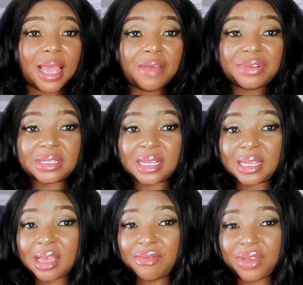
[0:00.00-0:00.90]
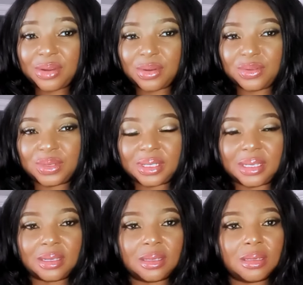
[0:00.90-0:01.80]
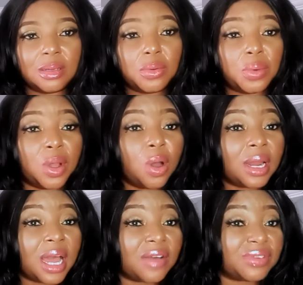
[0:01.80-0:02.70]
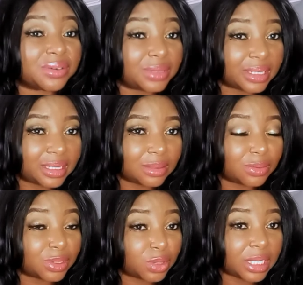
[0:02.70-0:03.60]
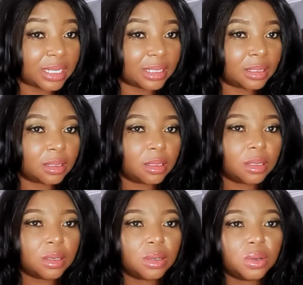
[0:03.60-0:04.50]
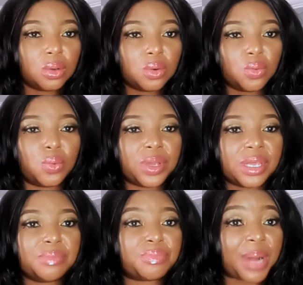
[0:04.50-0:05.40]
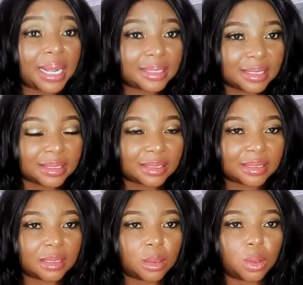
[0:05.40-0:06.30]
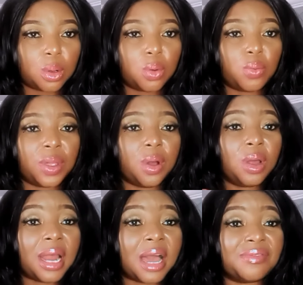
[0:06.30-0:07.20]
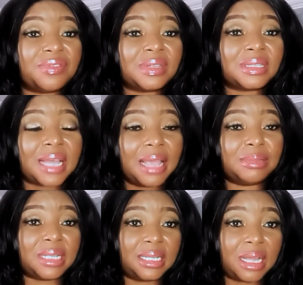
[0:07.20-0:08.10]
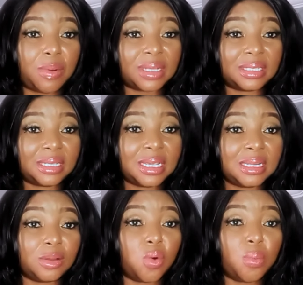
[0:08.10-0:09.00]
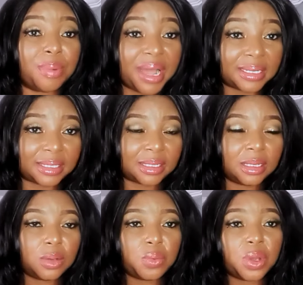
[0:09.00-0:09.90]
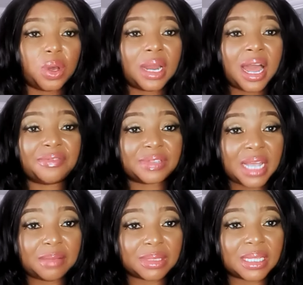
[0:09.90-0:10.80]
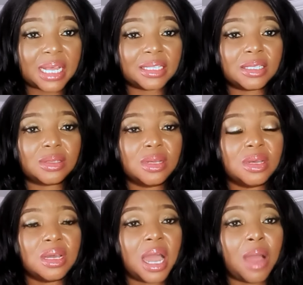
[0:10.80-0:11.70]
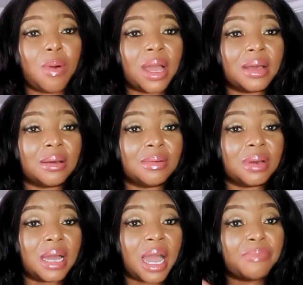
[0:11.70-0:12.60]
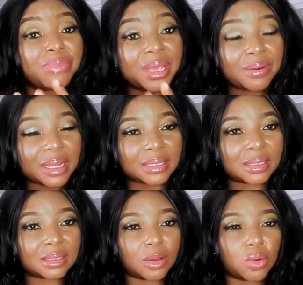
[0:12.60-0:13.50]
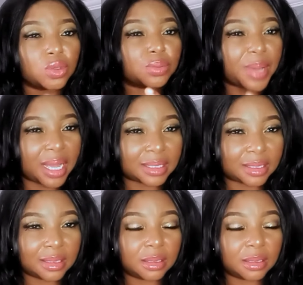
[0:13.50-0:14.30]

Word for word: Every skincare vendor you see, we all have the routine we practice. We all have times that our skin go bad. We all have times that our appearance goes bad.